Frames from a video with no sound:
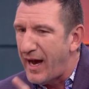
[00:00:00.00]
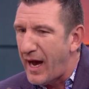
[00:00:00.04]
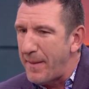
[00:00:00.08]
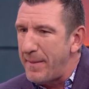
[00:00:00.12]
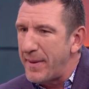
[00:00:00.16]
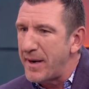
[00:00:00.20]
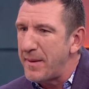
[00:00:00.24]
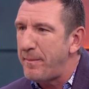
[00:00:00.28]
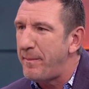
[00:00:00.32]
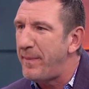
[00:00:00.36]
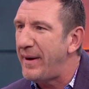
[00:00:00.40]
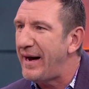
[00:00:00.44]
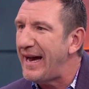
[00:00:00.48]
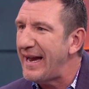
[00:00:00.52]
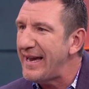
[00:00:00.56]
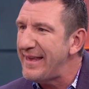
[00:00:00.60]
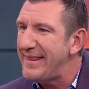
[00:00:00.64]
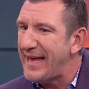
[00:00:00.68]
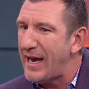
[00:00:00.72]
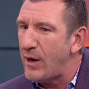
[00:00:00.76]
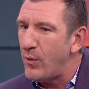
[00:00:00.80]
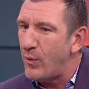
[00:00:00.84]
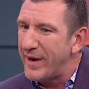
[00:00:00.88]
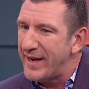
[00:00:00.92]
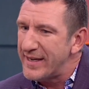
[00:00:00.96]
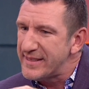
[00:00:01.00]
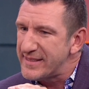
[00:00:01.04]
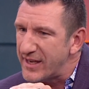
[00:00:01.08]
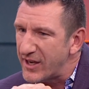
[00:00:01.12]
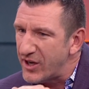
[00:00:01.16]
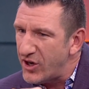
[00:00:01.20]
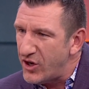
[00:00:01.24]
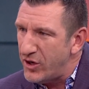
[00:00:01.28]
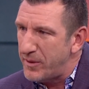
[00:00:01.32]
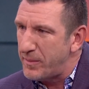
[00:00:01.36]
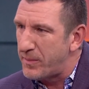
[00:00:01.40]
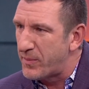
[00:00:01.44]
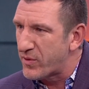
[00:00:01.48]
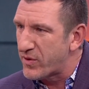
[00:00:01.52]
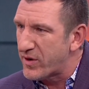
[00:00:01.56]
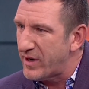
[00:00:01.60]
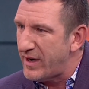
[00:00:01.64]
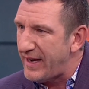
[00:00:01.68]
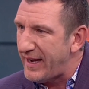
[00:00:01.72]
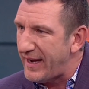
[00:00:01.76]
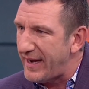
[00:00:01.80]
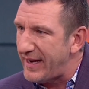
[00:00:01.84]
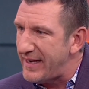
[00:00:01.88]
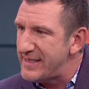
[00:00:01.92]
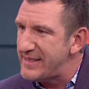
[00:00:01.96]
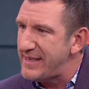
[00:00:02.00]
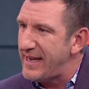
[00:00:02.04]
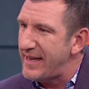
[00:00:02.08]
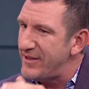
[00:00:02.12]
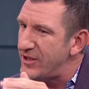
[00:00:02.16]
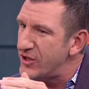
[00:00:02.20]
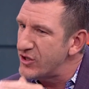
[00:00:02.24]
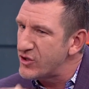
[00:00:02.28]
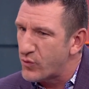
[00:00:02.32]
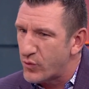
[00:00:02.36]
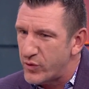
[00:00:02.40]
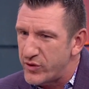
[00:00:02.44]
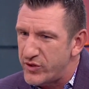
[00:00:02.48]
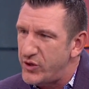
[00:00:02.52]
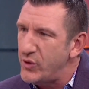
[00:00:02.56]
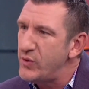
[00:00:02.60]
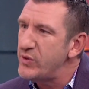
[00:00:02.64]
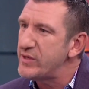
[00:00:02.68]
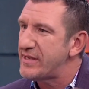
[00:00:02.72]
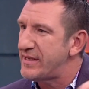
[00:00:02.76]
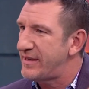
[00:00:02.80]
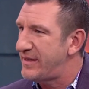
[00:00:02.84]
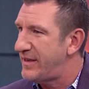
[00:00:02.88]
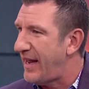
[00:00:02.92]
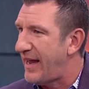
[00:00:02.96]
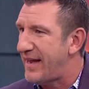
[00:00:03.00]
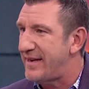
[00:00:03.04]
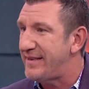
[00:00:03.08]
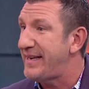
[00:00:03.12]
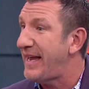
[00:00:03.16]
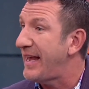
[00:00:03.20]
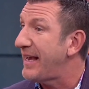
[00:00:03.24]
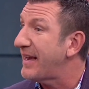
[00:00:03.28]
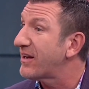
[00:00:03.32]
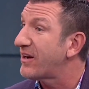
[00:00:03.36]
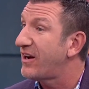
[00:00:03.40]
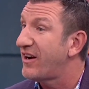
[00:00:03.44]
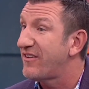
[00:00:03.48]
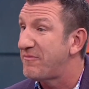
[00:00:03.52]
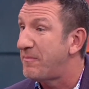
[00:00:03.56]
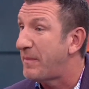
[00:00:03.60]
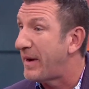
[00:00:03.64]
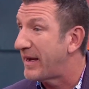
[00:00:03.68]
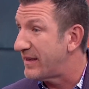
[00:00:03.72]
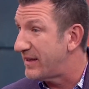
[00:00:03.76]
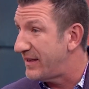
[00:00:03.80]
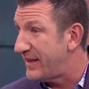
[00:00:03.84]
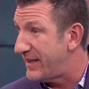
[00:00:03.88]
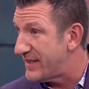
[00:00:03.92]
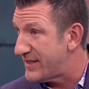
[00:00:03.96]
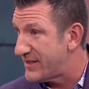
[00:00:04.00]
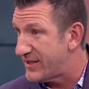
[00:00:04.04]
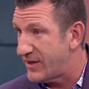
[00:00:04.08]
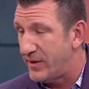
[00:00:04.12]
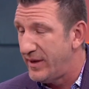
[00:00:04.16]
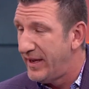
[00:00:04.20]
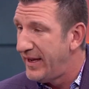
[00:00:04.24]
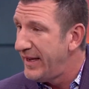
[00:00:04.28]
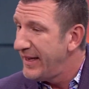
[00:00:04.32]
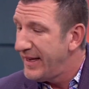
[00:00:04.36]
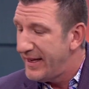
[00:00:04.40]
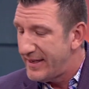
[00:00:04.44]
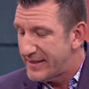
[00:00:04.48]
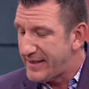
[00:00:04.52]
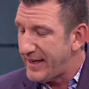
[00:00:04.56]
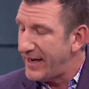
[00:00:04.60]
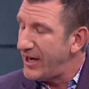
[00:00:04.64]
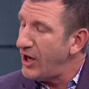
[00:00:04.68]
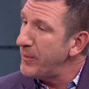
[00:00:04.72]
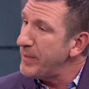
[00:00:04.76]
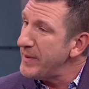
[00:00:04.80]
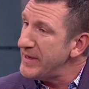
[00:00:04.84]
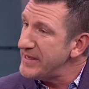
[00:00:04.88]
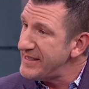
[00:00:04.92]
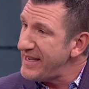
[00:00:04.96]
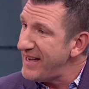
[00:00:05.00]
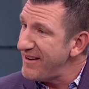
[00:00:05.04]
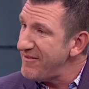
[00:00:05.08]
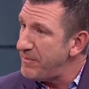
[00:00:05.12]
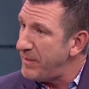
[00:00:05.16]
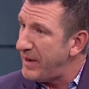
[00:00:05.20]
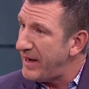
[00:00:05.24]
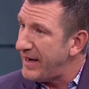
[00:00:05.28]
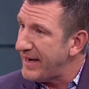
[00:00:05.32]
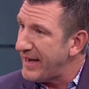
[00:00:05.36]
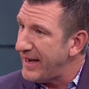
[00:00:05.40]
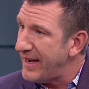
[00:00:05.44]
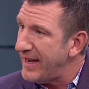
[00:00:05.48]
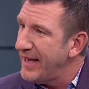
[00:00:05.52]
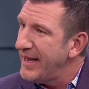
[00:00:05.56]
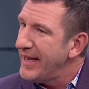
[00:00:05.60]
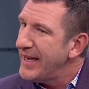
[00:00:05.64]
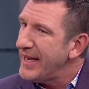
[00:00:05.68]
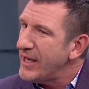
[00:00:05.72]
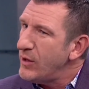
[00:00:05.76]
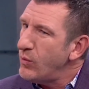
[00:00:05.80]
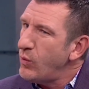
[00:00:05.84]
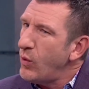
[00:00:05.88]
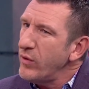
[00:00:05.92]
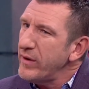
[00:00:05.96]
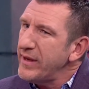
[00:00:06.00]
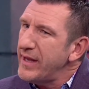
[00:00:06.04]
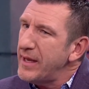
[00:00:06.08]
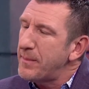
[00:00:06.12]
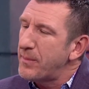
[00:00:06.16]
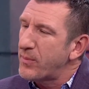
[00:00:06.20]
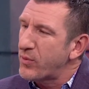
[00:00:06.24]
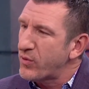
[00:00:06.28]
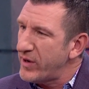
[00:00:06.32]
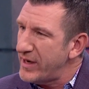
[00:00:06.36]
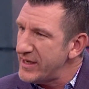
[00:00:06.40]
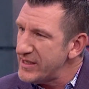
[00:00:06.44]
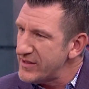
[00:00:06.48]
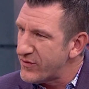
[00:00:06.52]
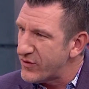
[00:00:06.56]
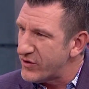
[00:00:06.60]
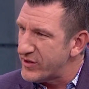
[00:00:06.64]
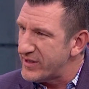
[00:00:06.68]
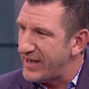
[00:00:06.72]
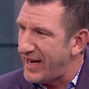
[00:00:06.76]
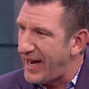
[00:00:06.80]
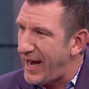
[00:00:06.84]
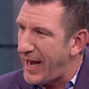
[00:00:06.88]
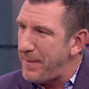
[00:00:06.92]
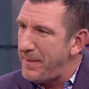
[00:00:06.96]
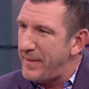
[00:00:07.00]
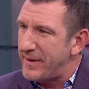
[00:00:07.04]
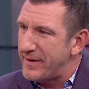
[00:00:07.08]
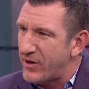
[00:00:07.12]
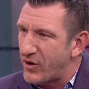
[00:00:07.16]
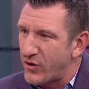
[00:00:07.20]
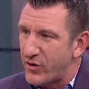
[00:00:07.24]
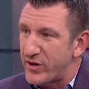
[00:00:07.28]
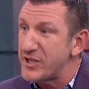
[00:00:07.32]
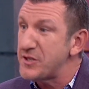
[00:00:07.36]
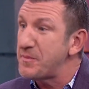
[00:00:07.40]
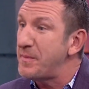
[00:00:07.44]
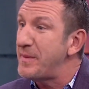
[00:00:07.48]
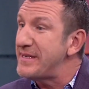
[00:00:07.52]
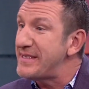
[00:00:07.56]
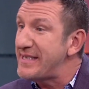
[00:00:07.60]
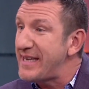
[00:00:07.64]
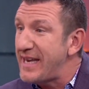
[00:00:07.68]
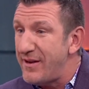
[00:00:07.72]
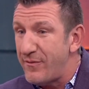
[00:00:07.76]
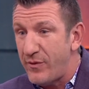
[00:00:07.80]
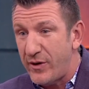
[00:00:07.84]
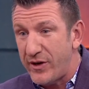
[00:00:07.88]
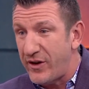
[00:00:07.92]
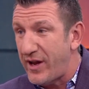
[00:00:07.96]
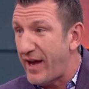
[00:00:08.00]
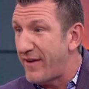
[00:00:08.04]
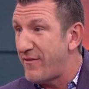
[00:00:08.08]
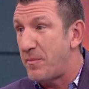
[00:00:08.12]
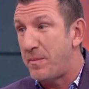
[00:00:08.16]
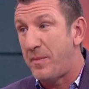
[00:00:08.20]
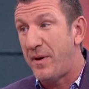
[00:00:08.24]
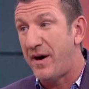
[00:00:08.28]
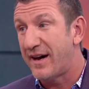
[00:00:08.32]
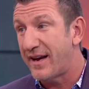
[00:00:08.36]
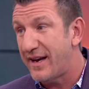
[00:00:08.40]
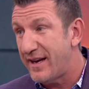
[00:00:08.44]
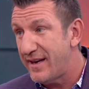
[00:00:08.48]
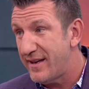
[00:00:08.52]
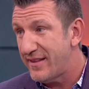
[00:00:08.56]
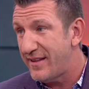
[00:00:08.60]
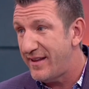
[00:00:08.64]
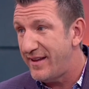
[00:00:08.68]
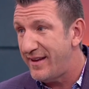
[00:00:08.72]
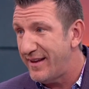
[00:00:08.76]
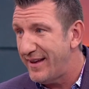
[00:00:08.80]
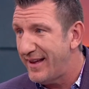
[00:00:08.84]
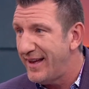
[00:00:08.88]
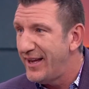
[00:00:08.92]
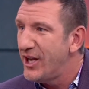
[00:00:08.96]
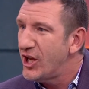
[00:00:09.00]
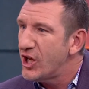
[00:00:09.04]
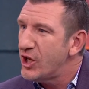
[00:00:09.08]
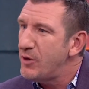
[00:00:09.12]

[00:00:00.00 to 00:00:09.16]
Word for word: I'm going to buy that when it's a good price and just reduce it and take it off my list. So it's going to help you save money. You won't get pressed for time time at Christmas Eve when you haven't bought anything.